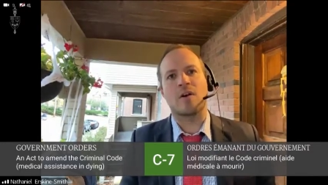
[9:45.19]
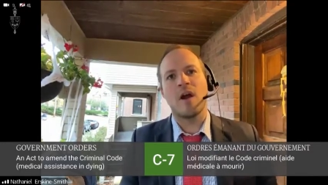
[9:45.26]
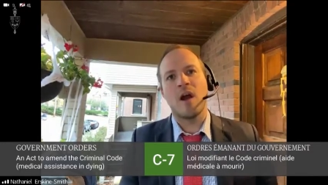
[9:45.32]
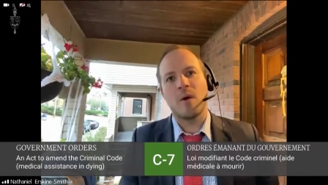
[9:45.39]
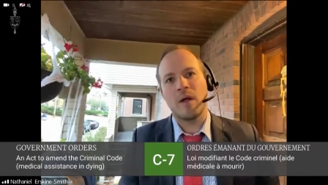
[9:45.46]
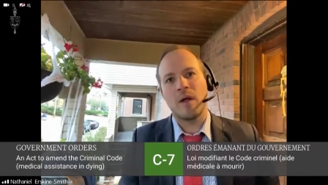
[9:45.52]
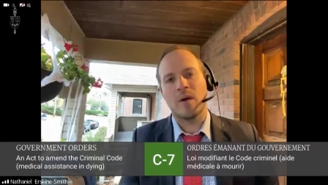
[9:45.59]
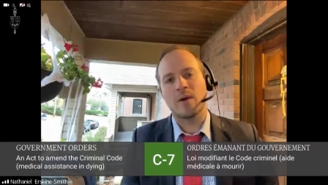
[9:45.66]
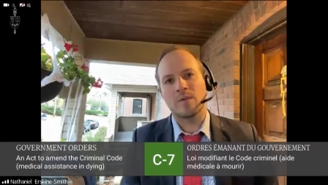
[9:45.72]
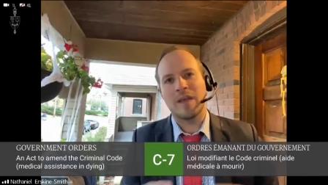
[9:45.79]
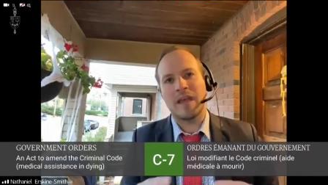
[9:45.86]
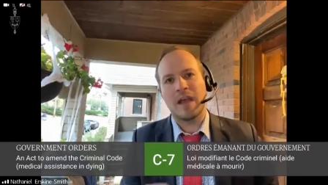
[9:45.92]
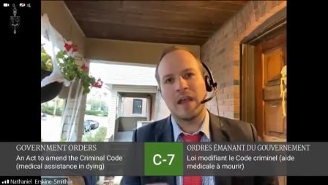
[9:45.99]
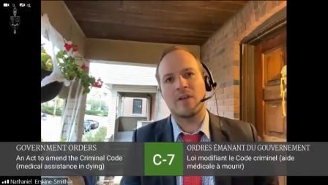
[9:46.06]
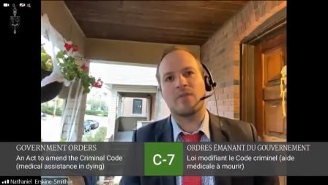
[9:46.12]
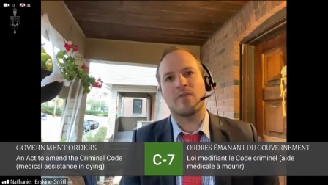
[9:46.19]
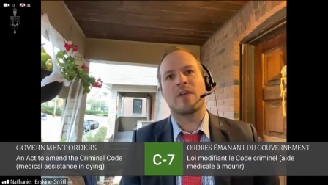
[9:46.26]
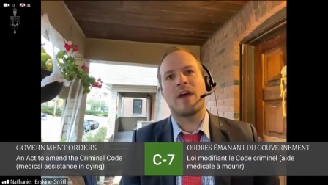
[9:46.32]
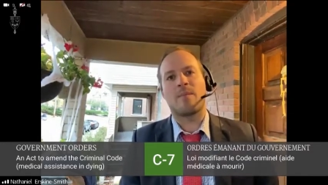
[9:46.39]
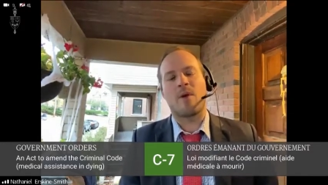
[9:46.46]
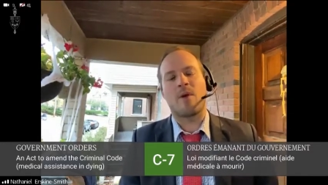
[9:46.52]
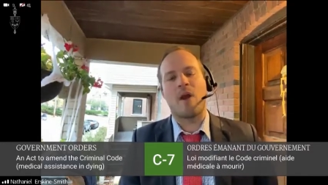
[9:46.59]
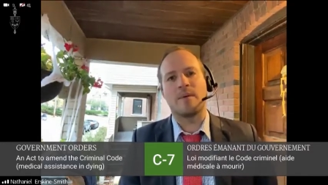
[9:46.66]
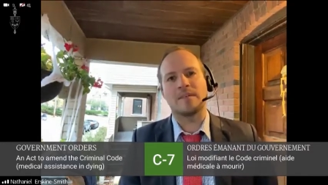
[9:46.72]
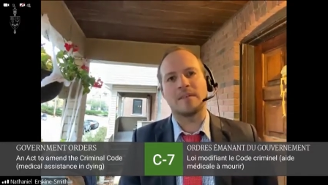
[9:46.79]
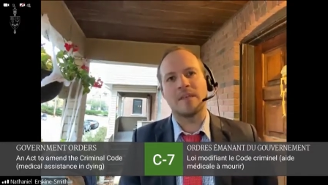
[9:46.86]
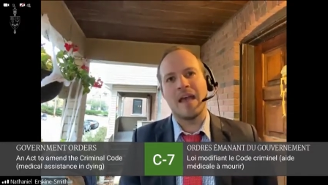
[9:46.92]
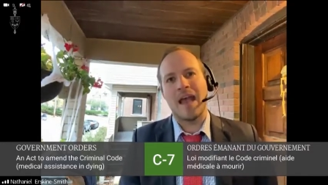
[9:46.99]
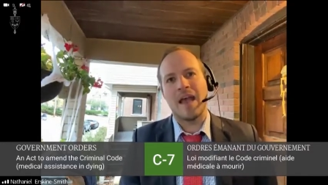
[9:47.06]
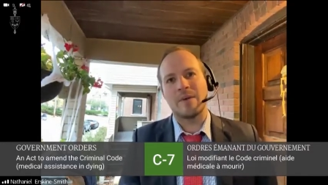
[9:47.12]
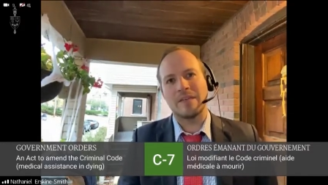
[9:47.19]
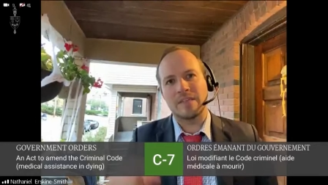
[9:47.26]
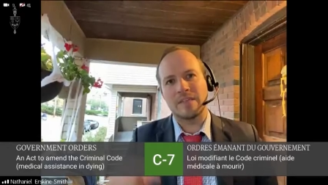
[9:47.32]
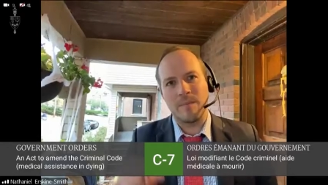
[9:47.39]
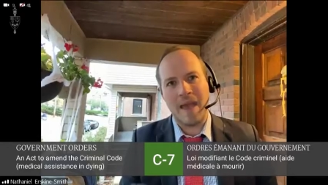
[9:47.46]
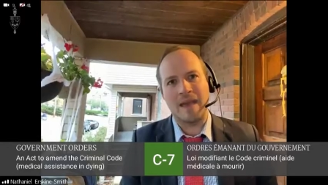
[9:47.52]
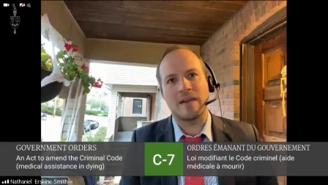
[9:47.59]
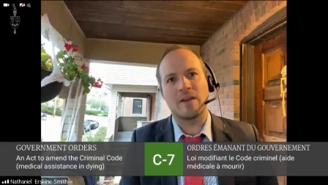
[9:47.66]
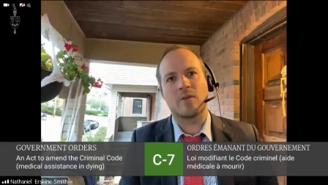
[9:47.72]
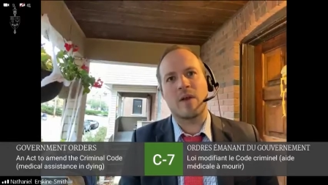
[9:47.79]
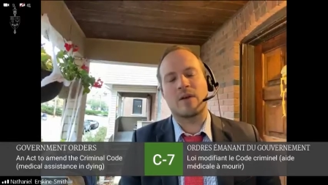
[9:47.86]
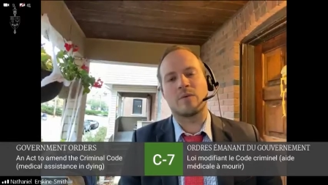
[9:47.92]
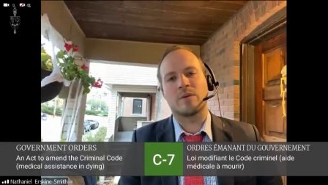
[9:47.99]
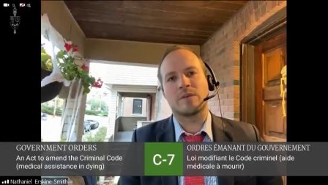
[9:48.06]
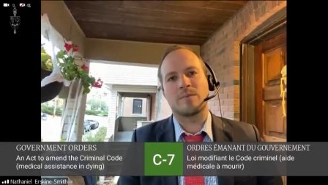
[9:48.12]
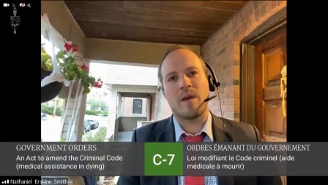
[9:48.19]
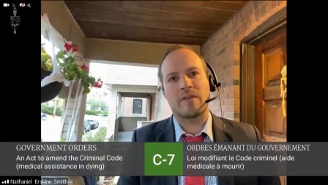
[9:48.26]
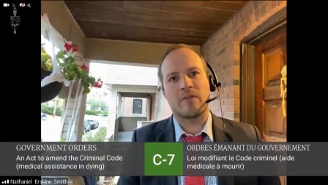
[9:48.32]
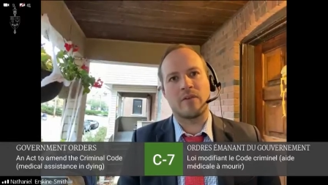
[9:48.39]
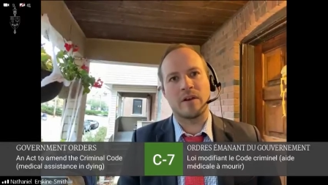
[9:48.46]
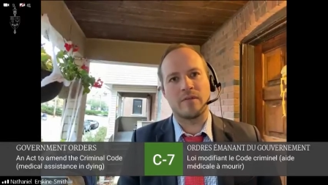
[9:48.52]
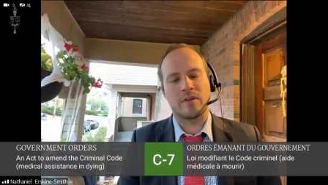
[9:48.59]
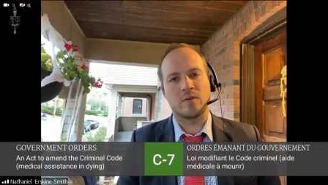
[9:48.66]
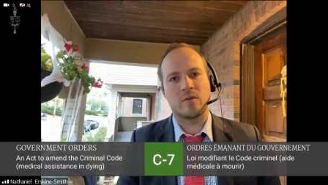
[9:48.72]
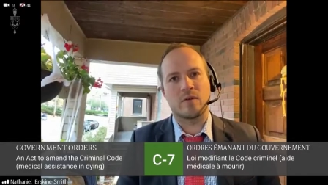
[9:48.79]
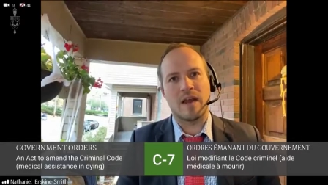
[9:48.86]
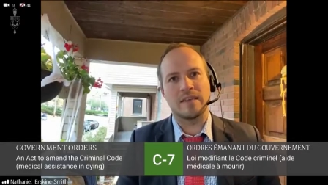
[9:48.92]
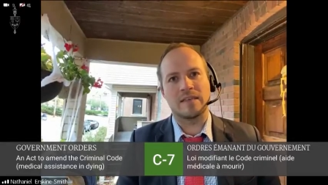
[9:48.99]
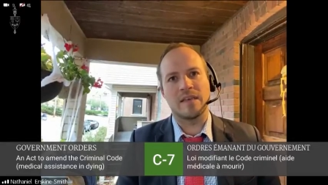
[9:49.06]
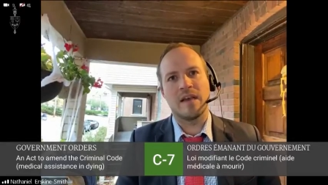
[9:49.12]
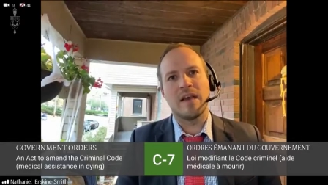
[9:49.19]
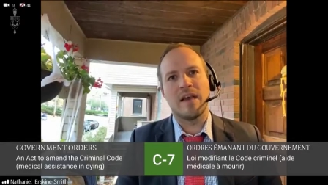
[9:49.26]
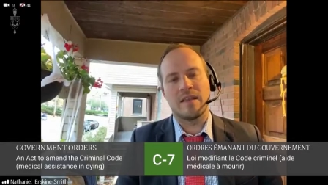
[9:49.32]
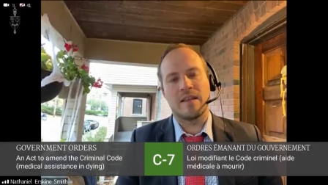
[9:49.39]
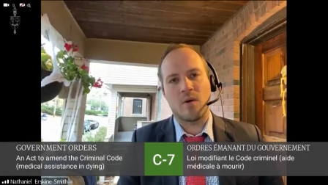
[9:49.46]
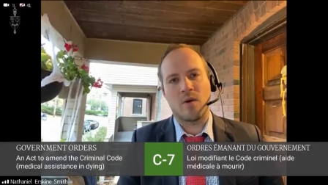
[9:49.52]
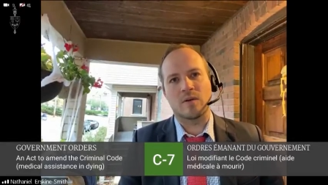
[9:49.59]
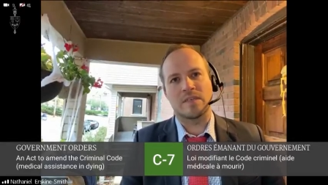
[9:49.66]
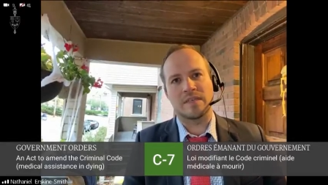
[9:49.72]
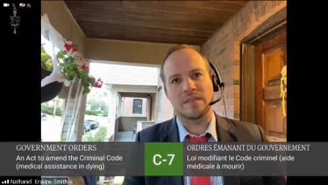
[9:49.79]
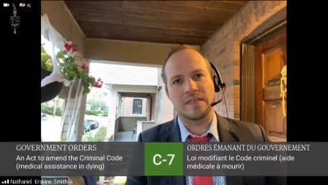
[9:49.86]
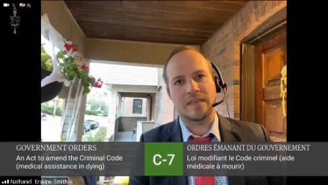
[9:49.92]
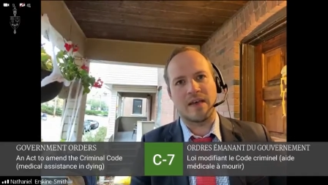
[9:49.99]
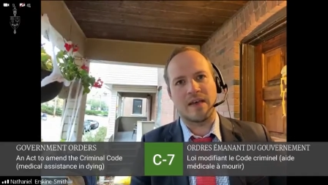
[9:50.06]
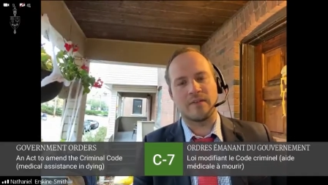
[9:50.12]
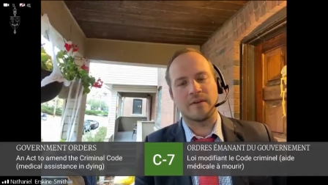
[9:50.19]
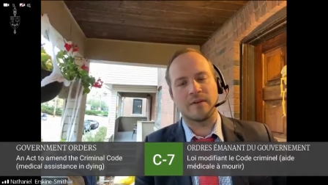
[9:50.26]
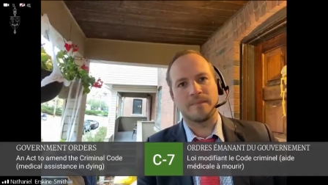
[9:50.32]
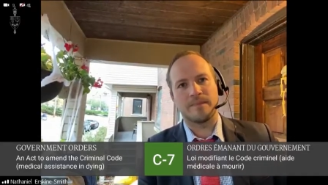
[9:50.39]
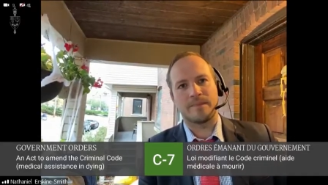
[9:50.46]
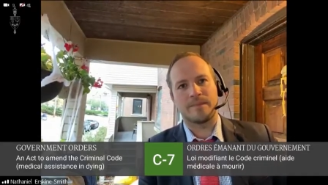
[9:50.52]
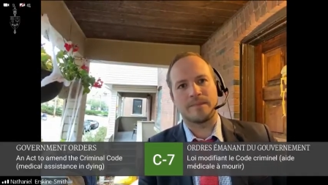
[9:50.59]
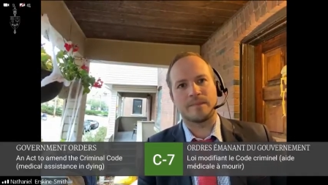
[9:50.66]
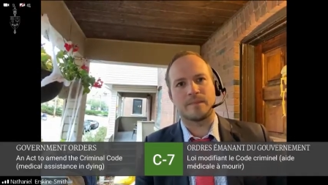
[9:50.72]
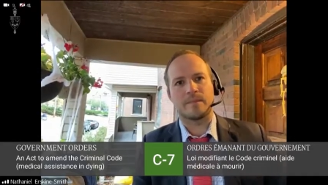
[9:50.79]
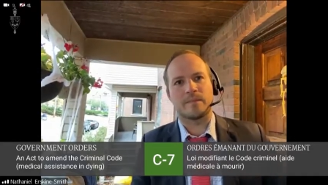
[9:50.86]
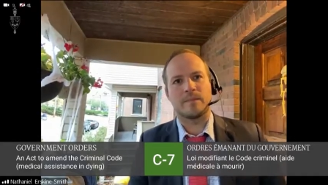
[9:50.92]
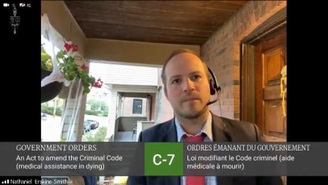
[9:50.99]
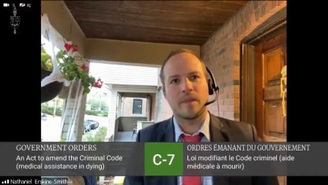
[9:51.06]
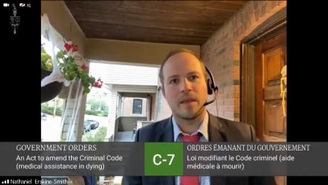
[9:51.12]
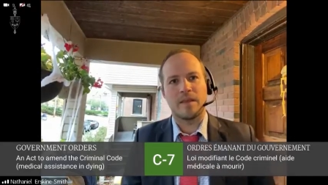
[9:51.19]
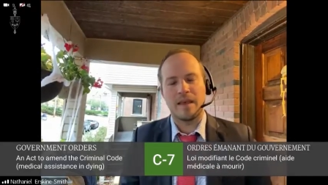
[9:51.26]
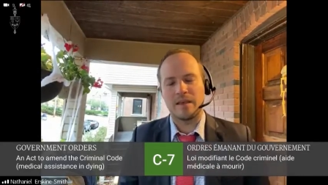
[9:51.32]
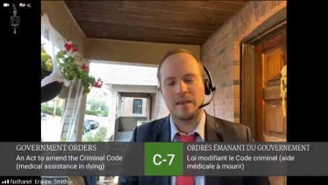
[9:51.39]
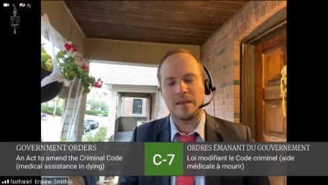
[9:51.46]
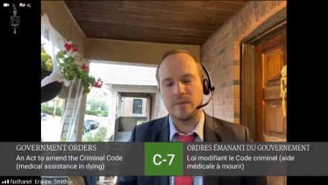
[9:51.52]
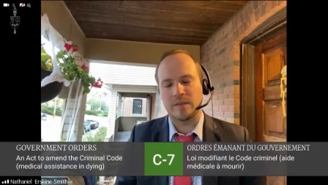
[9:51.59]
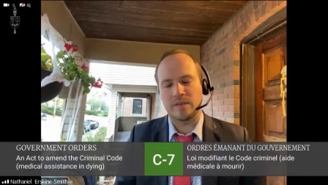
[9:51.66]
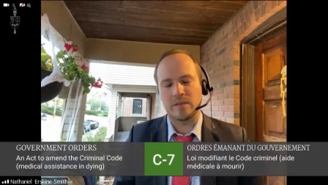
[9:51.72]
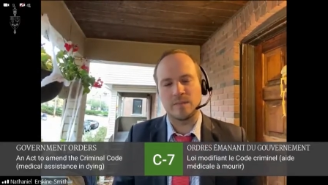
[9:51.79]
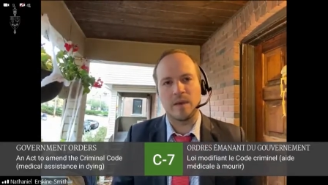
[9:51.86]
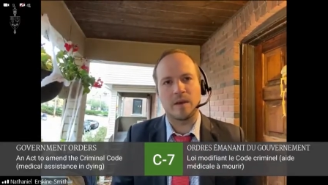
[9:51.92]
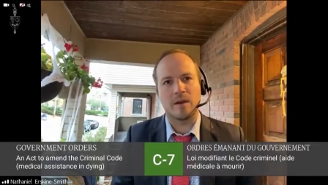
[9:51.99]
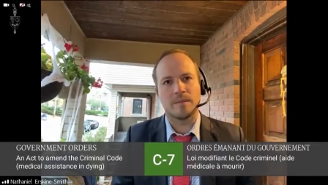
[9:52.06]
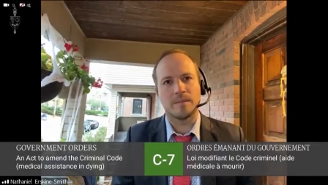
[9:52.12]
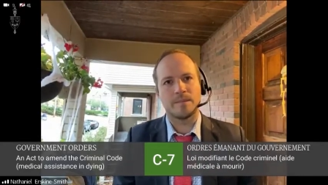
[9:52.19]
well, I wish we carried through that promise and we demanded greater respect for individual rights in the course of C7. Thank you, Mr. Speaker.